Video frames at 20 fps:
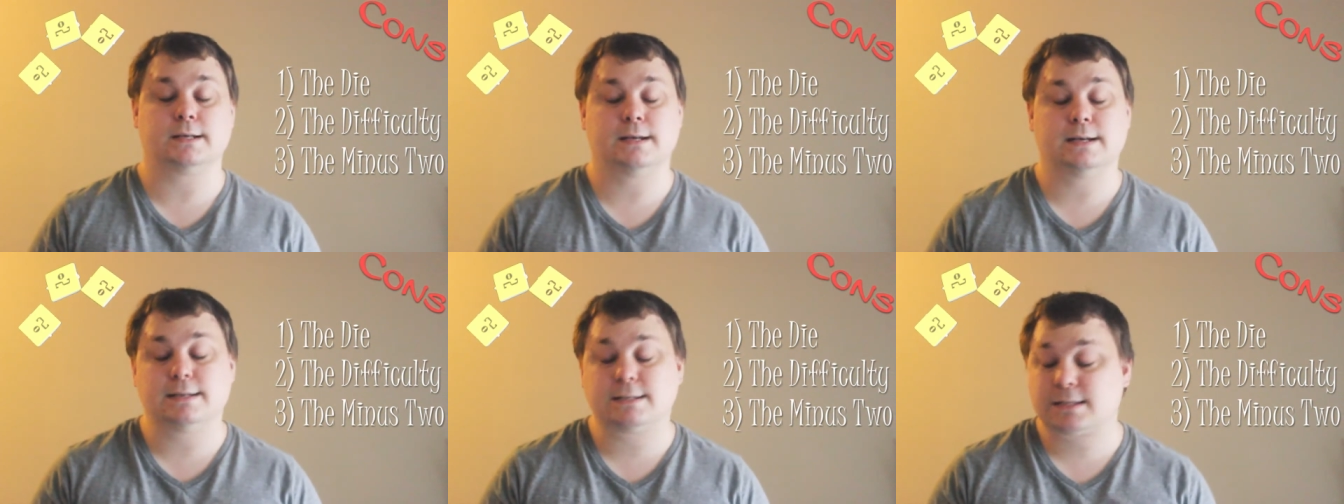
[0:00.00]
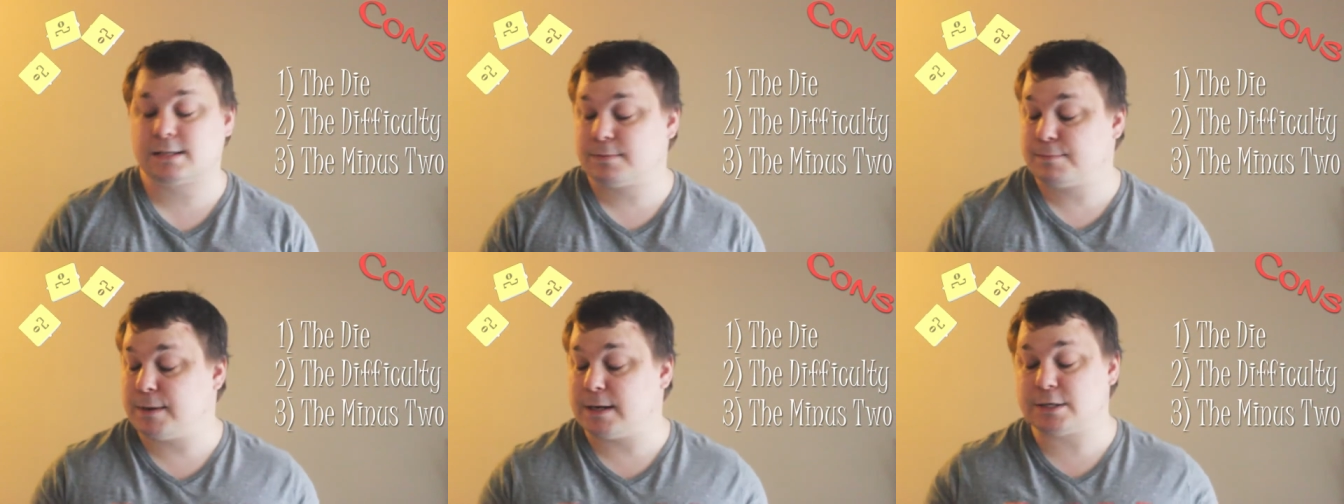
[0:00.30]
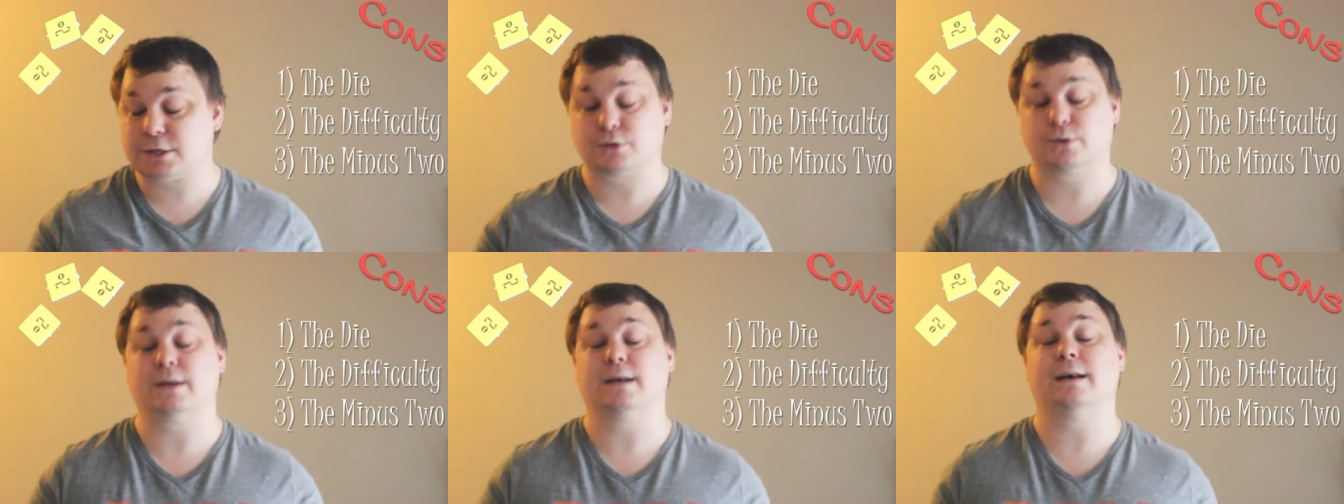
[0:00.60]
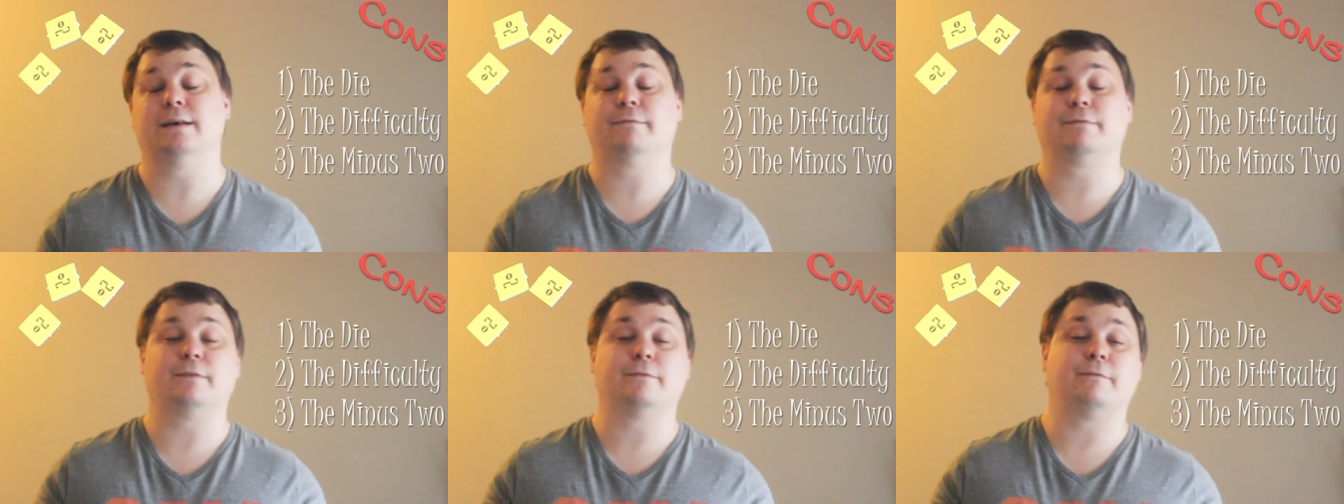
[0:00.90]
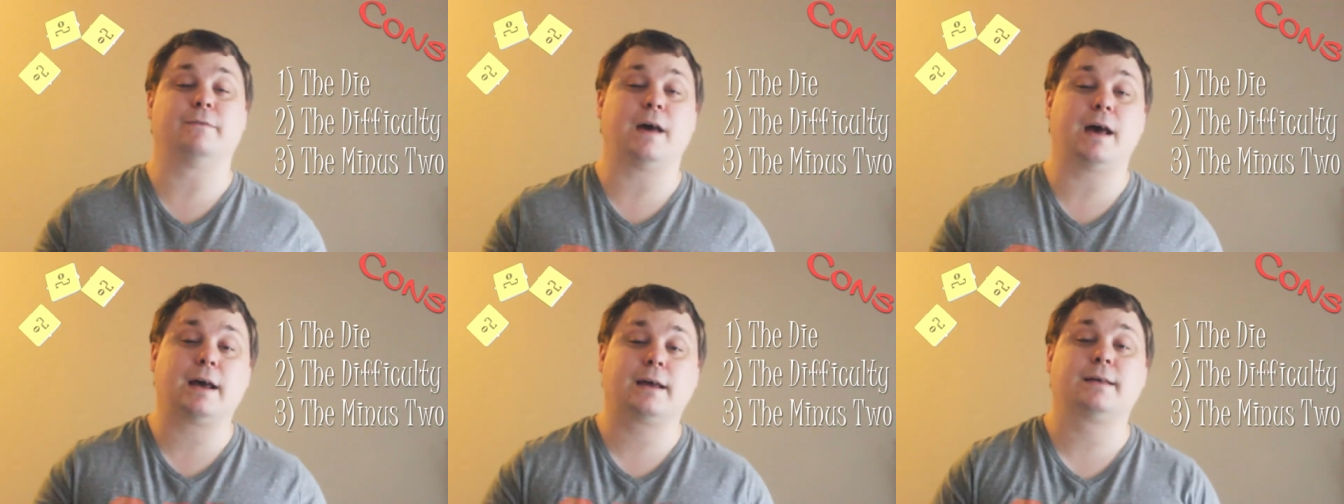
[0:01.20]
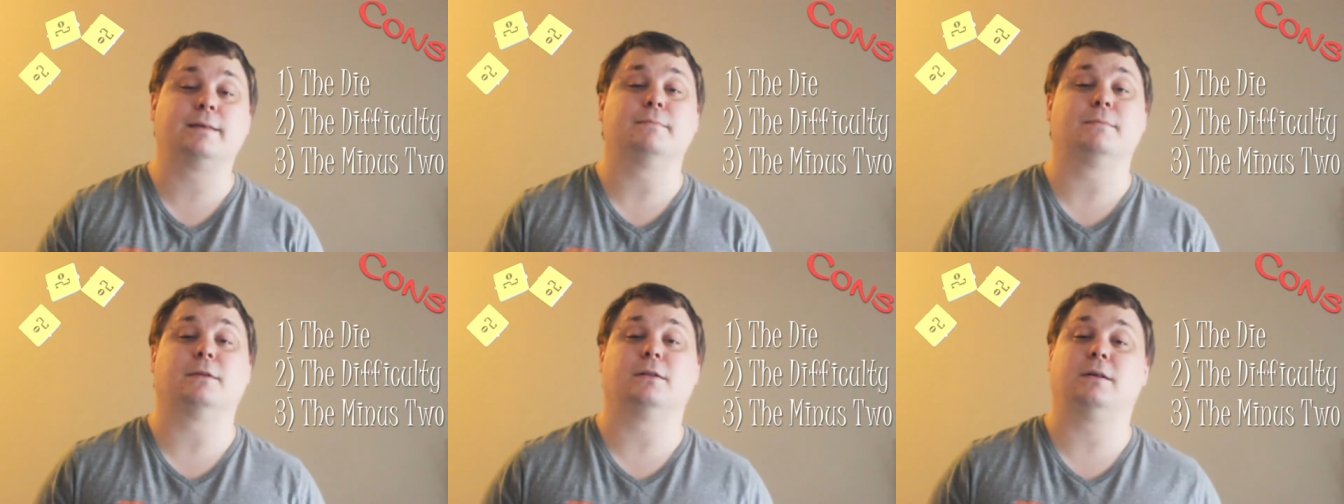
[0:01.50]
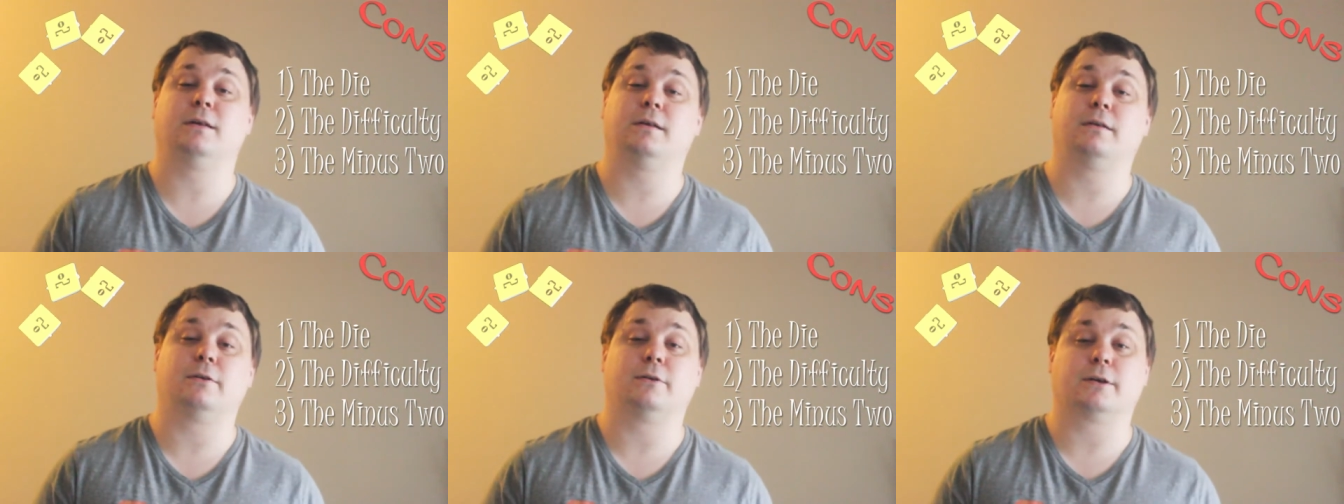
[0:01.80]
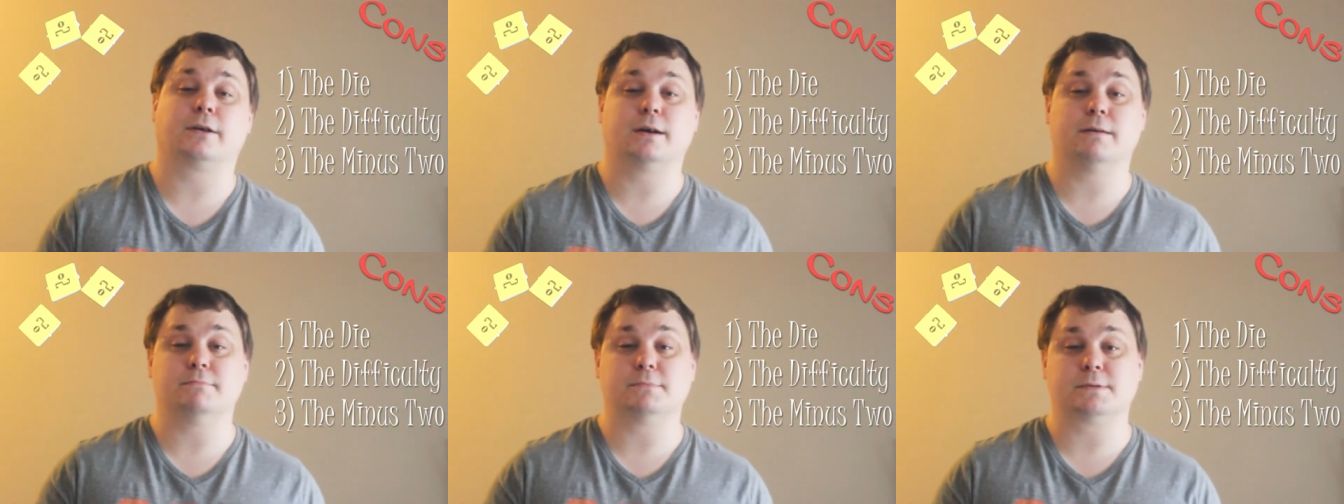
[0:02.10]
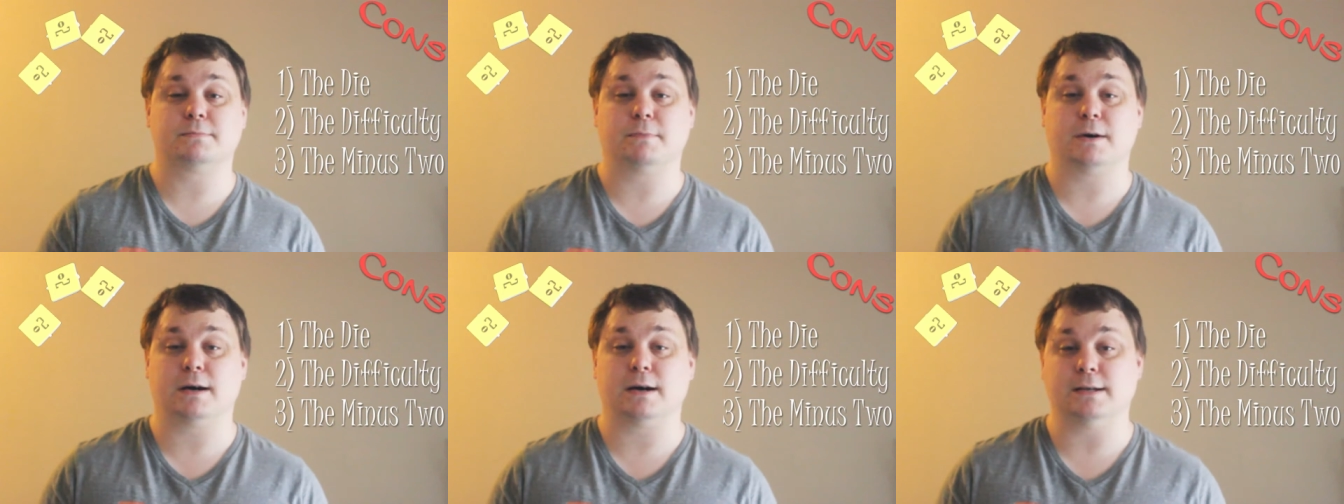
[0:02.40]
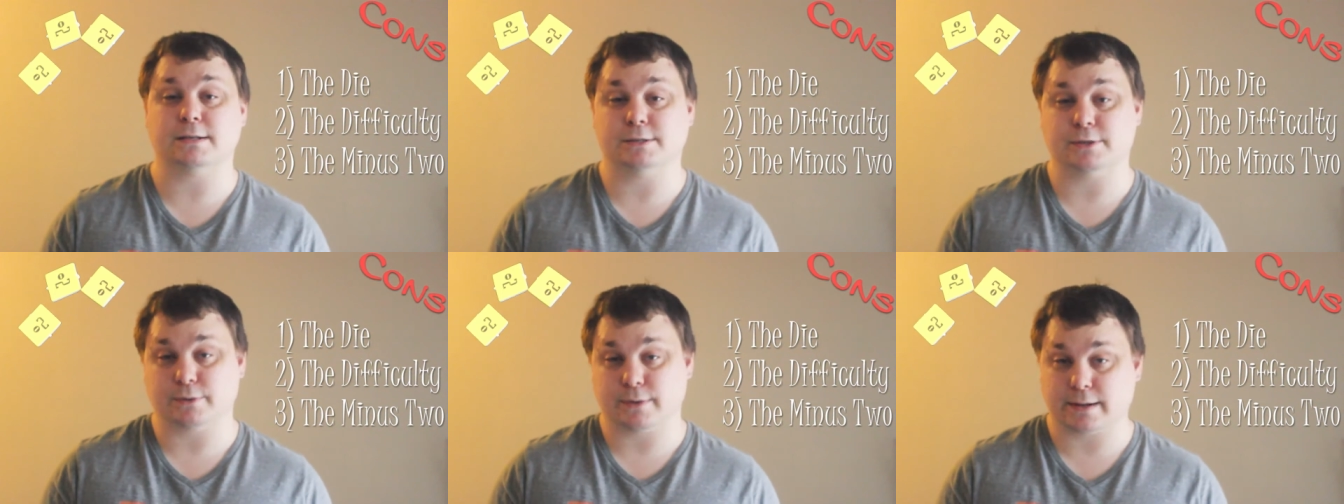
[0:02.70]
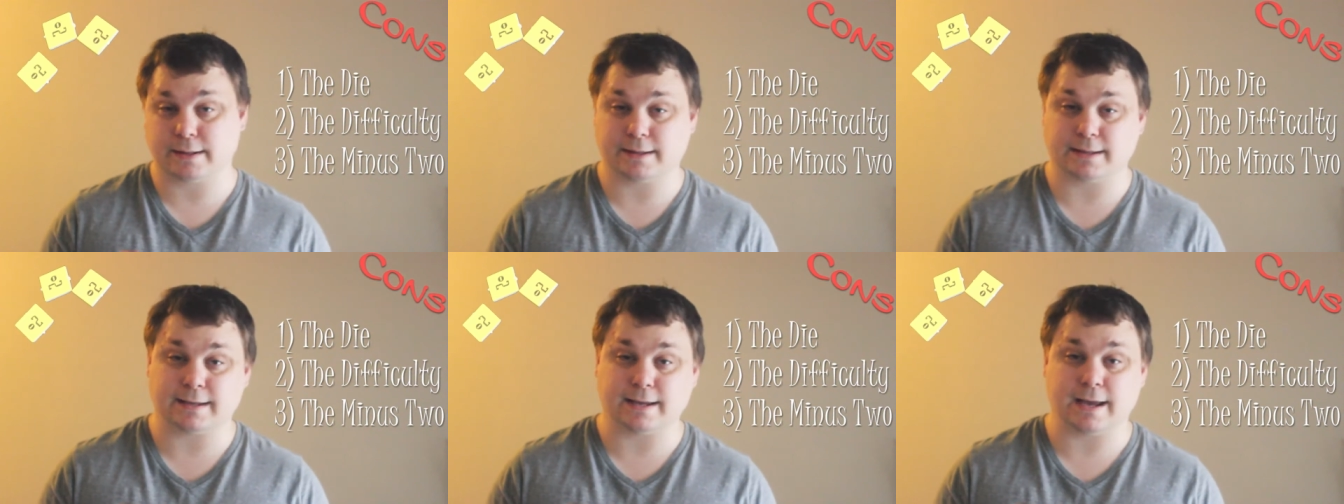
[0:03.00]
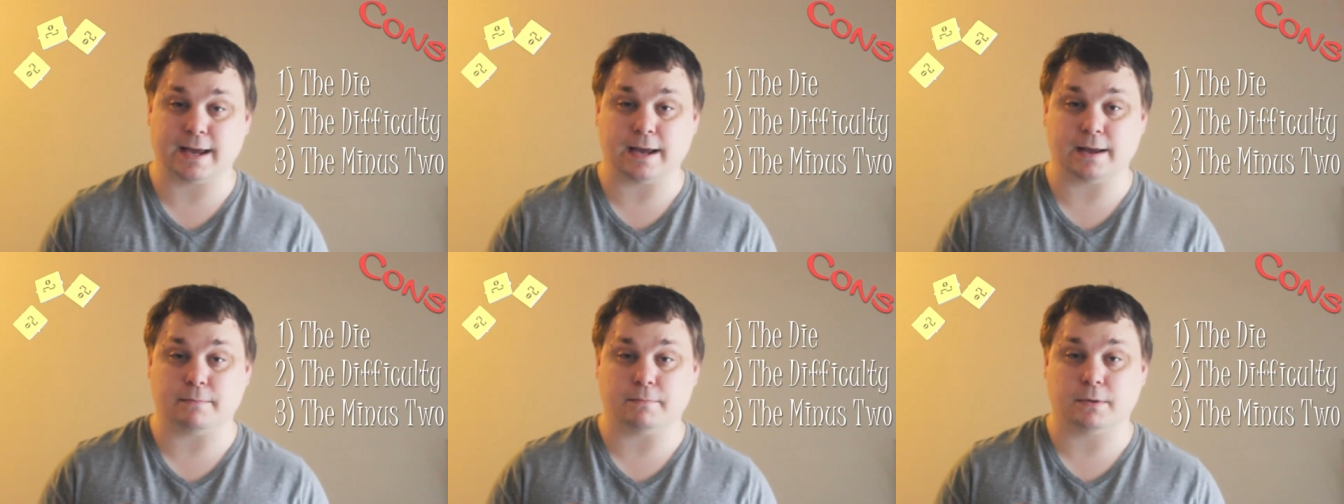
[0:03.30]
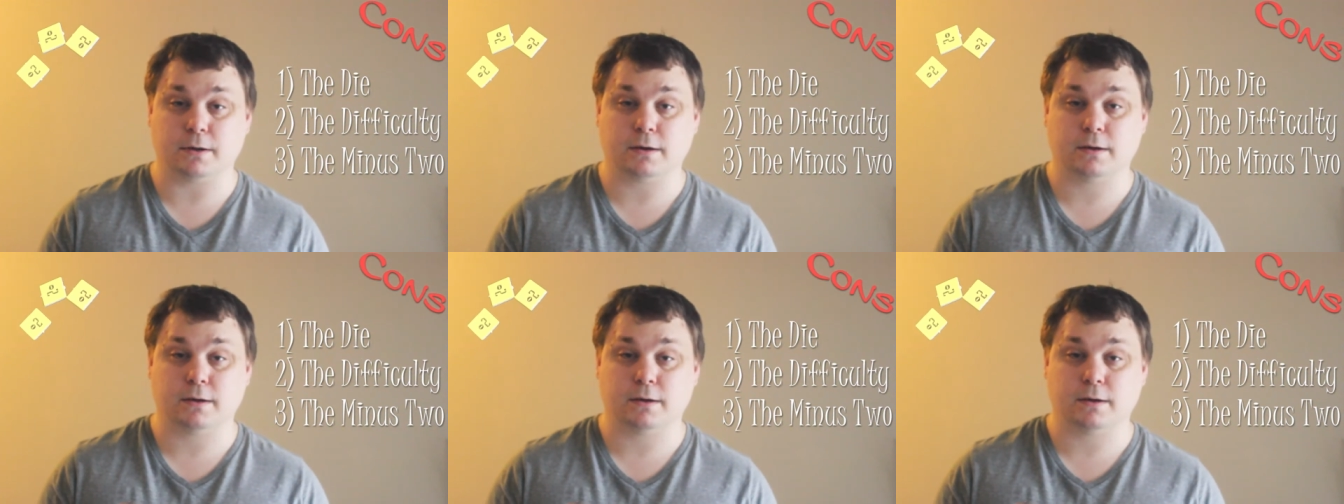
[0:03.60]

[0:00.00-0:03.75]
especially if a vacuum cleaner comes by during the game.